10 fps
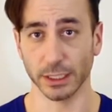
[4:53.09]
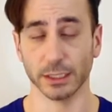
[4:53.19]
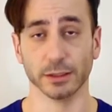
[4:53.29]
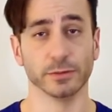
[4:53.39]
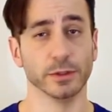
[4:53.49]

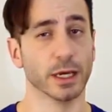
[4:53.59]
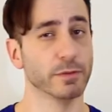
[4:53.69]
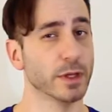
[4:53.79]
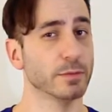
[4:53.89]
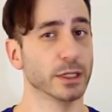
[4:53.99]
And if you
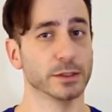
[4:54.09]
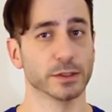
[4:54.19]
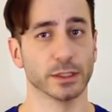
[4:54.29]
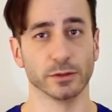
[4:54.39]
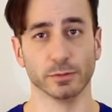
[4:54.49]
have that
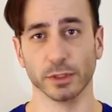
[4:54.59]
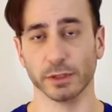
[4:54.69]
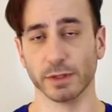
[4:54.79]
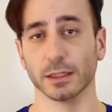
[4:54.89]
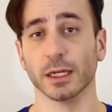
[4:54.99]
mindset and you
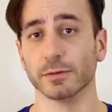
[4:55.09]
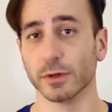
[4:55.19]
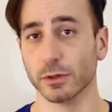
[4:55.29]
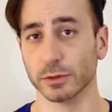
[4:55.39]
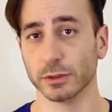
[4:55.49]
believe that life
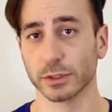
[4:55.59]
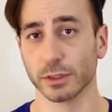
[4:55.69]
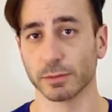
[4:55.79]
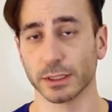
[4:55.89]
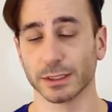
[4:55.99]
owes you
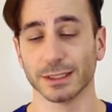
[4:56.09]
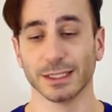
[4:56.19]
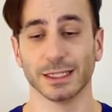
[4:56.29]
something,